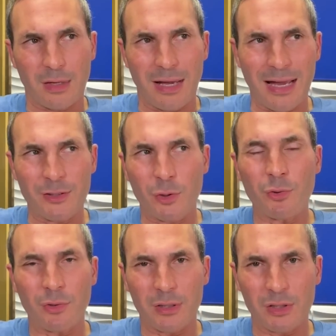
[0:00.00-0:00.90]
I
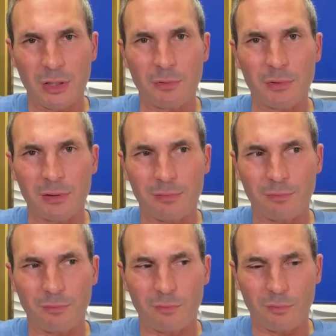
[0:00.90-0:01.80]
knew that she was
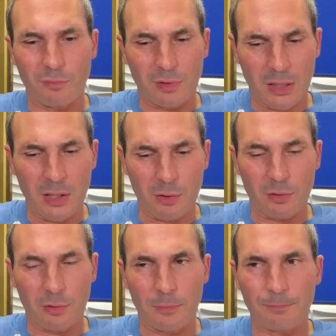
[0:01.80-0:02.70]

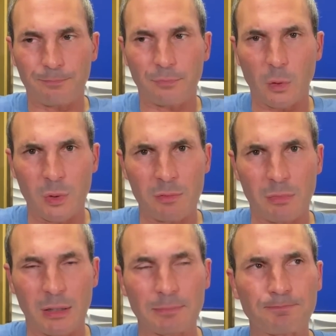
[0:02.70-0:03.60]
here with
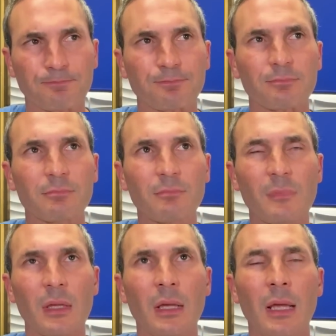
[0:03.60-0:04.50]
me.
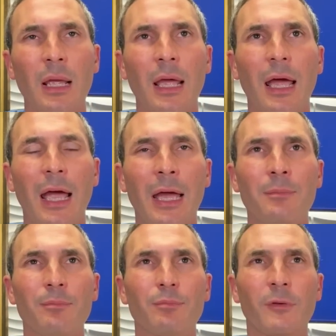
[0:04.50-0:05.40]

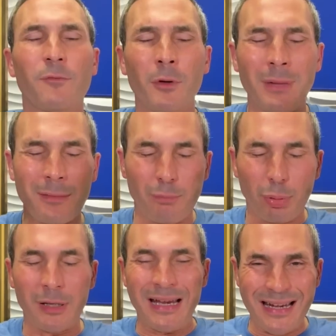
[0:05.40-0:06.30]
And before my
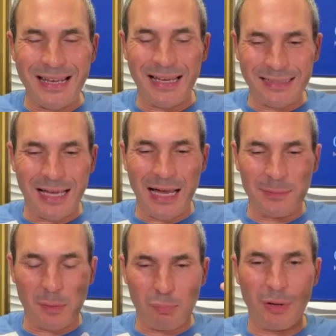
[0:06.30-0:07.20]
brain had
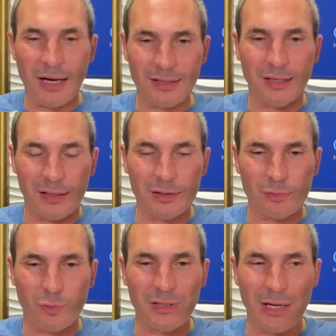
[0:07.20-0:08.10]
time to process
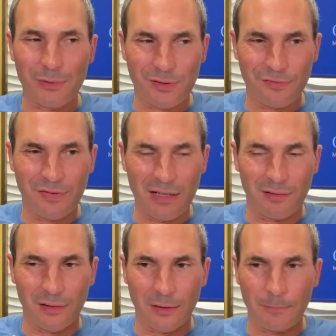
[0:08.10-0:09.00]
what I was
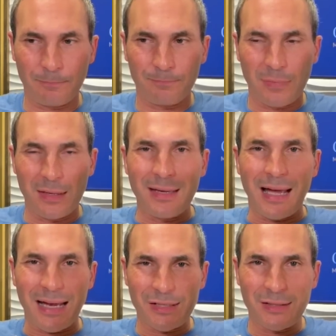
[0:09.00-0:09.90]
feeling,
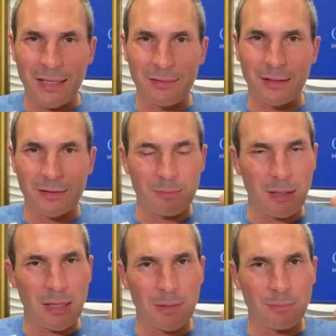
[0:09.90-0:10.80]
I said this, and
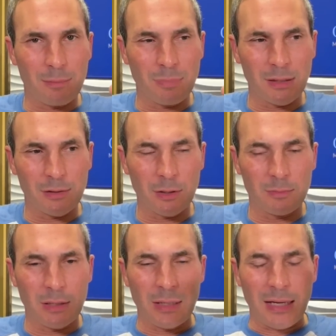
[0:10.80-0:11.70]
my, and my buddy heard
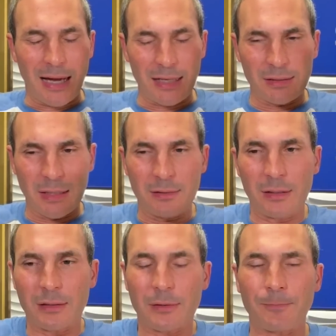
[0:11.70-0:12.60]
me. I said
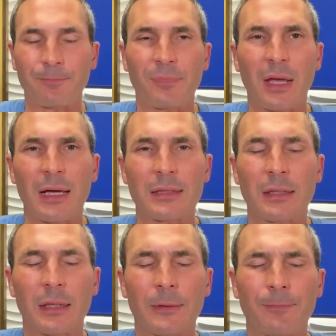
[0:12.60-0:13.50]
this. I
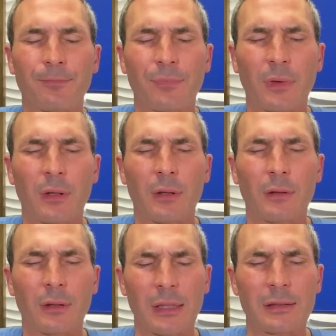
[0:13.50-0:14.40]
said,
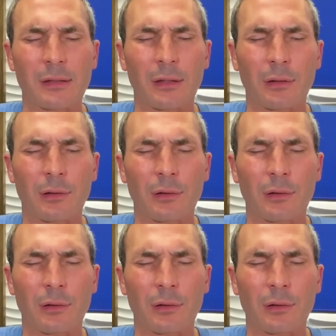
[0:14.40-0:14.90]
Lacy,